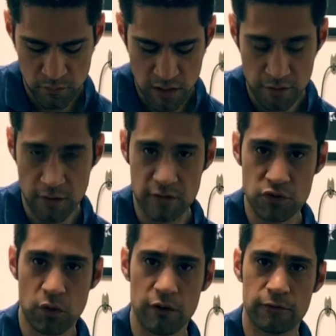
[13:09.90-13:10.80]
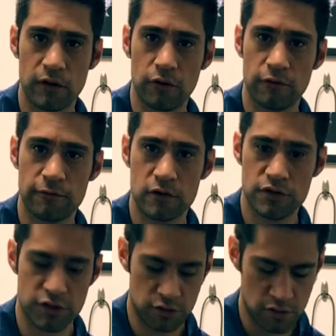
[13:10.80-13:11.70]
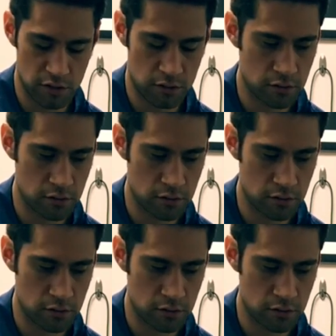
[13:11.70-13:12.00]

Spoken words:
And then the 12th fret on the 1st string.